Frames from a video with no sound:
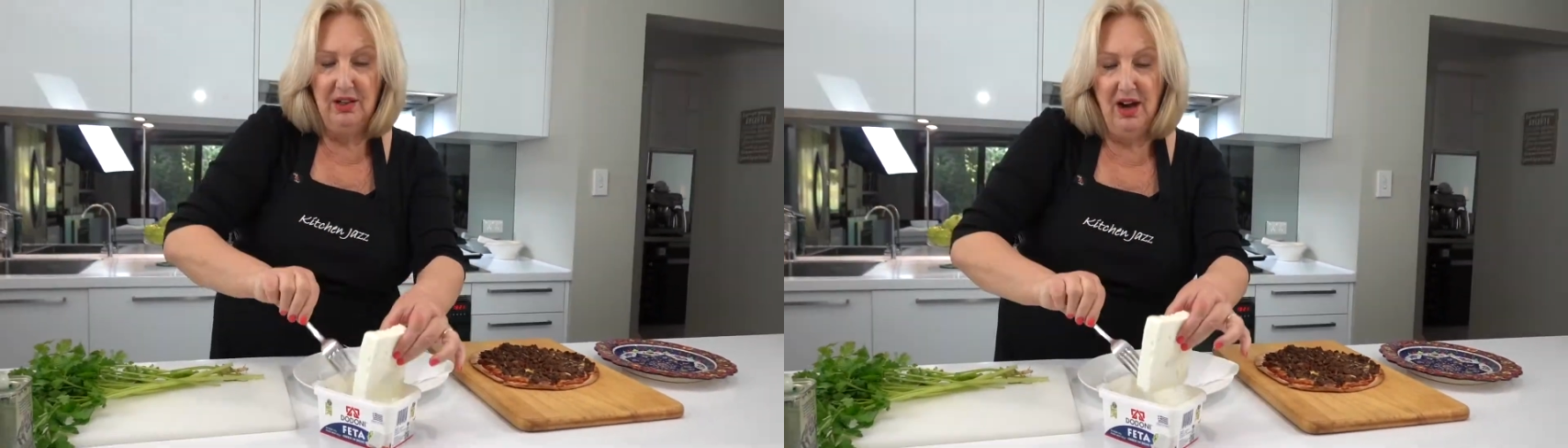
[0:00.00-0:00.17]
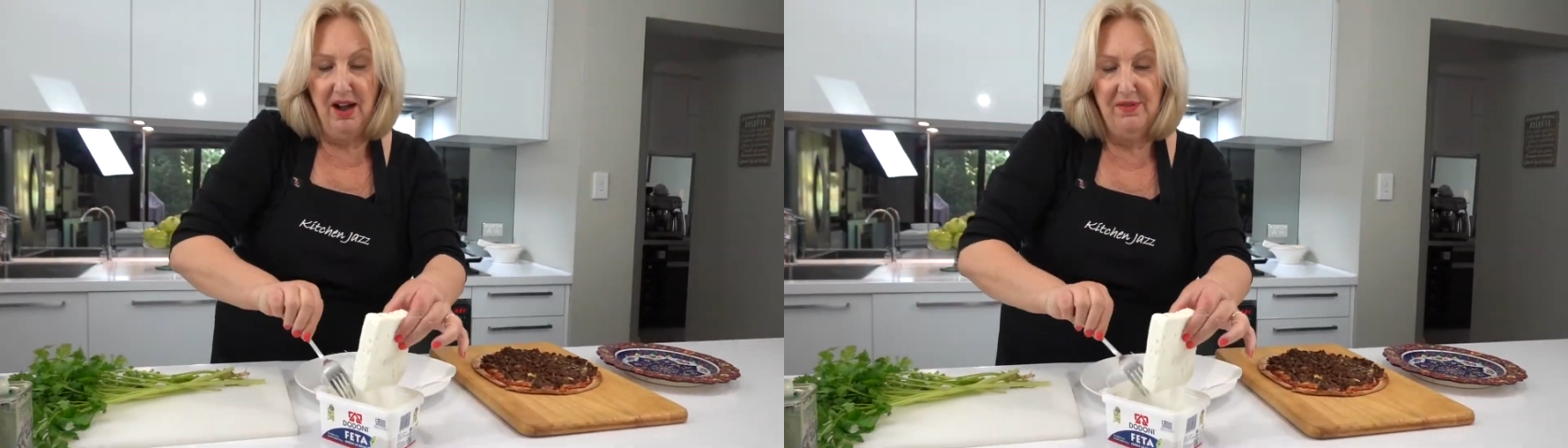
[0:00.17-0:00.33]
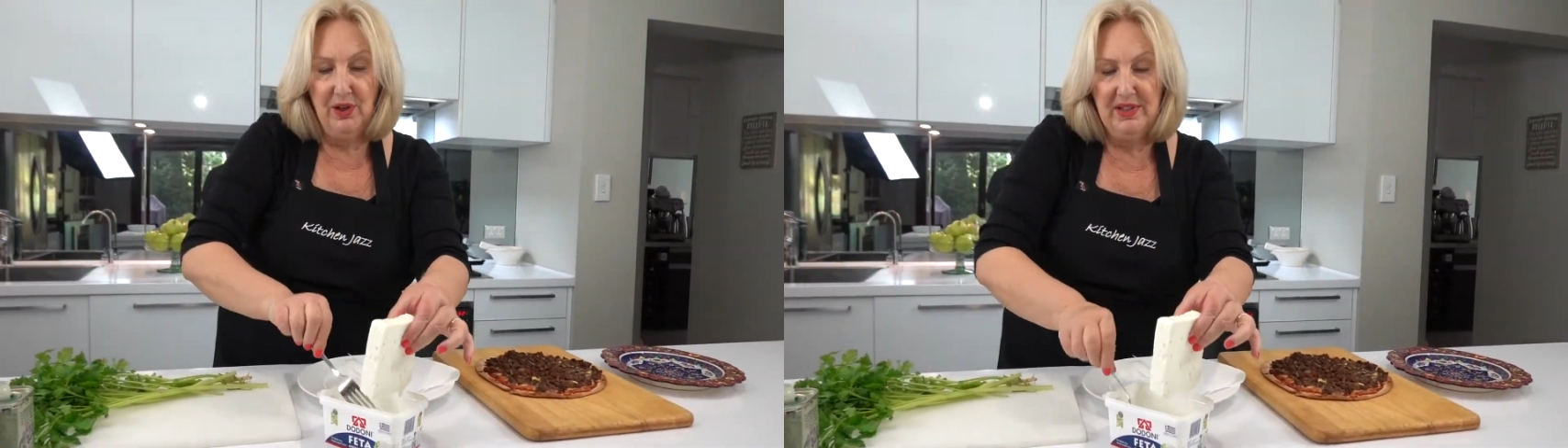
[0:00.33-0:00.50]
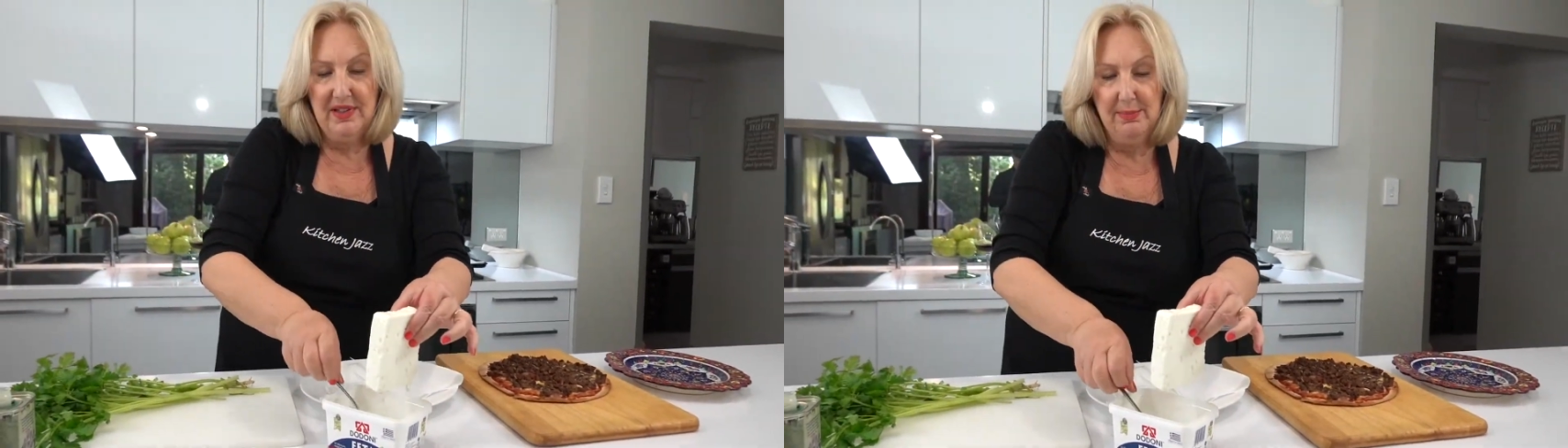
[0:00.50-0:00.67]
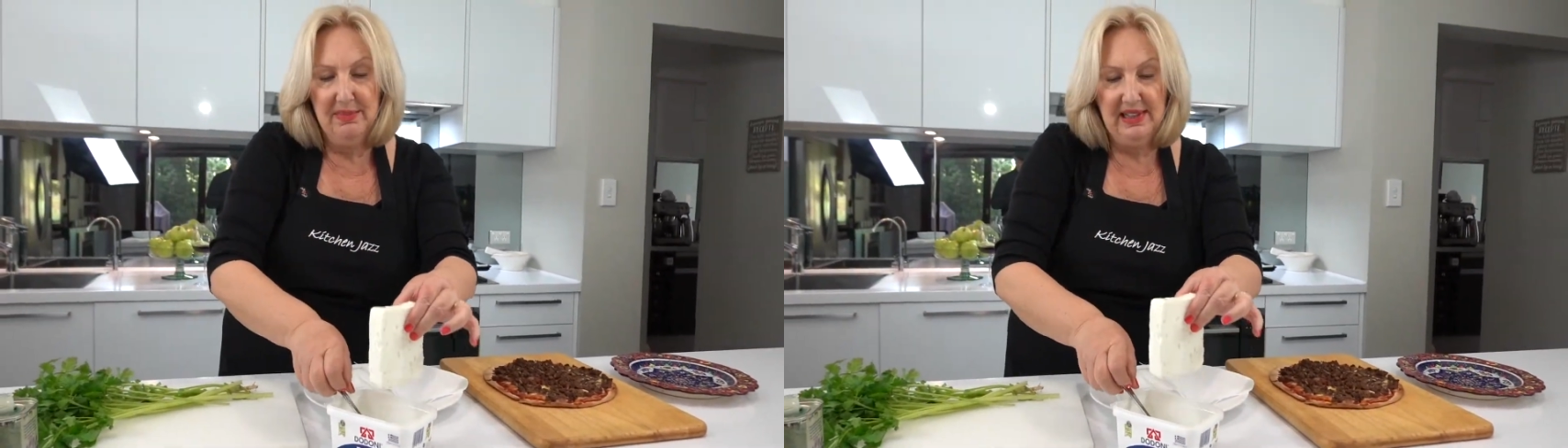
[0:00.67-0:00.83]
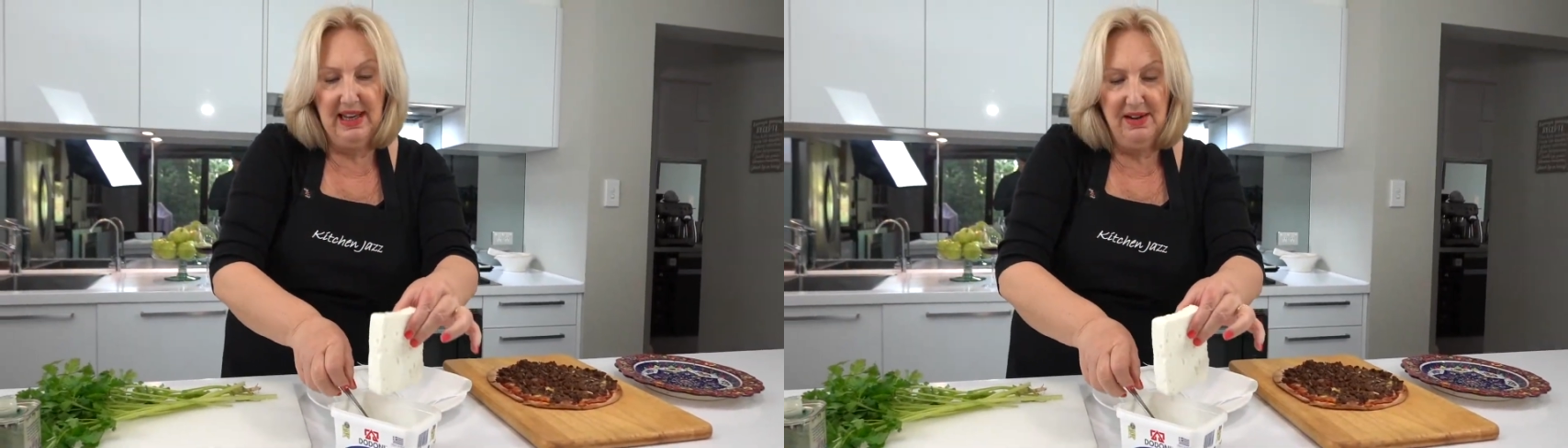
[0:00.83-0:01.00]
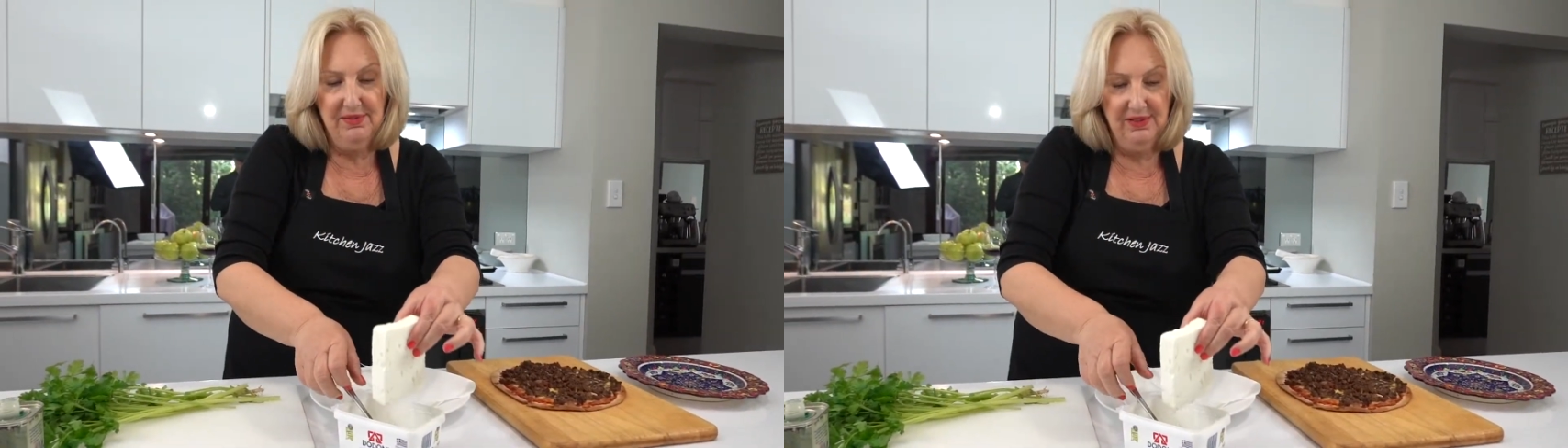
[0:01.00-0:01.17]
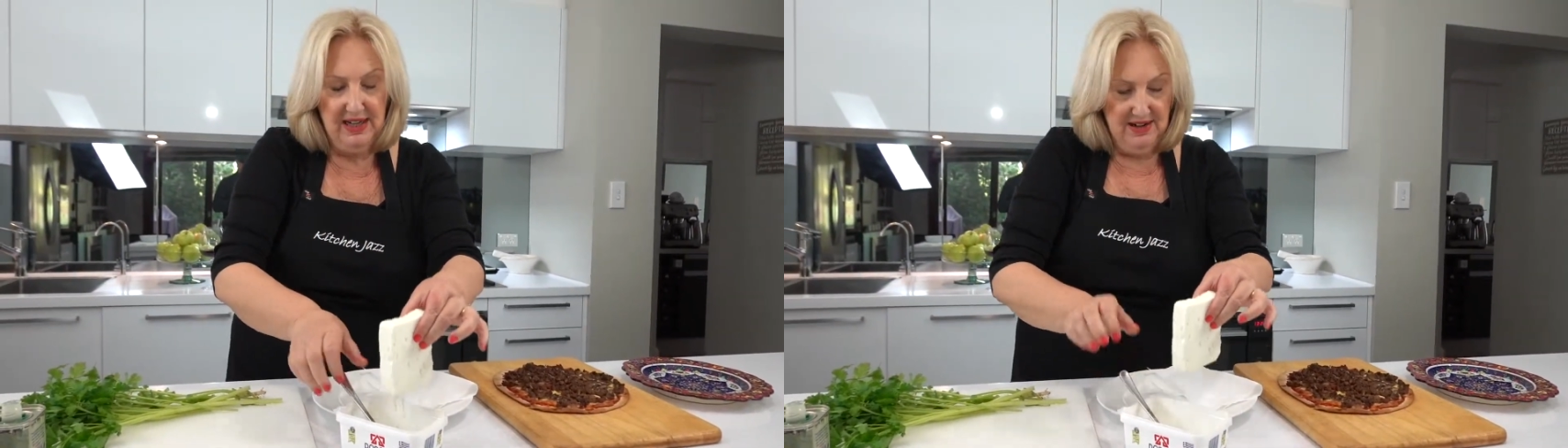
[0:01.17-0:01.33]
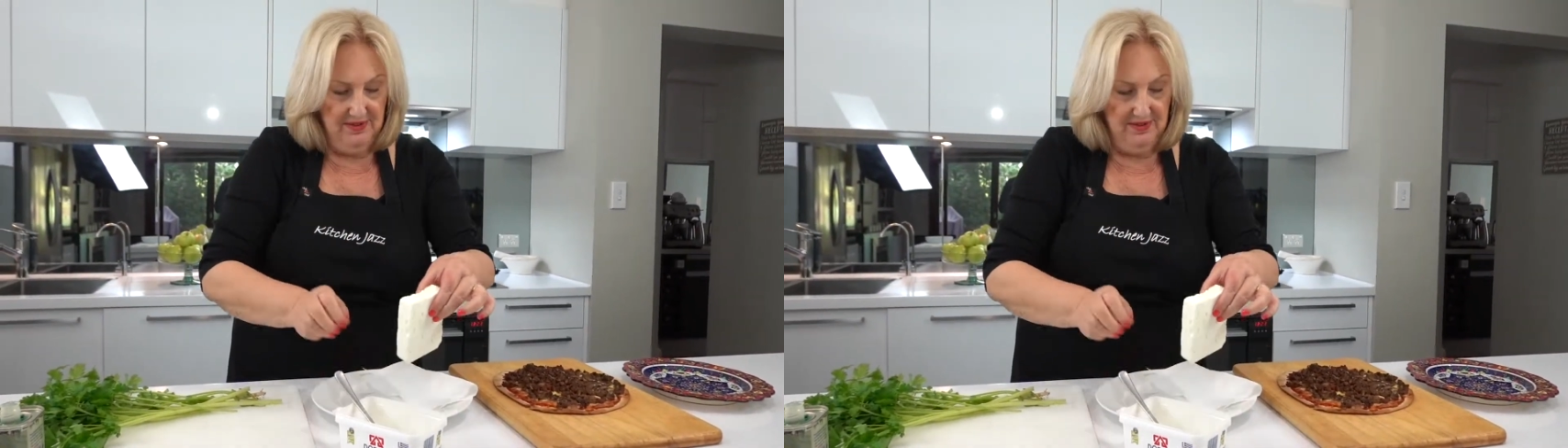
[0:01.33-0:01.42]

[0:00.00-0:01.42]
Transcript: I've got some lovely